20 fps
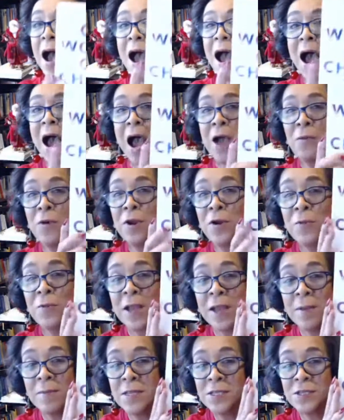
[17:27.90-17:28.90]
I want to
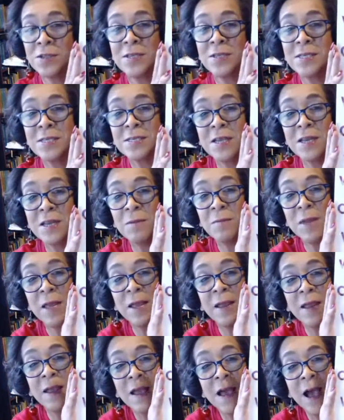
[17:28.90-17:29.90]
recommend, so this is going to
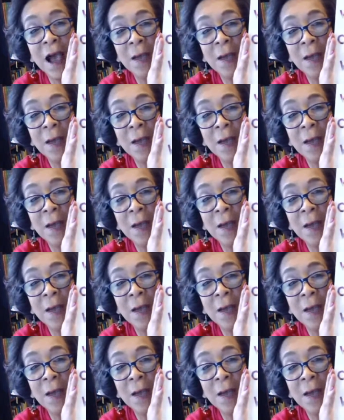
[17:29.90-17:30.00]
be,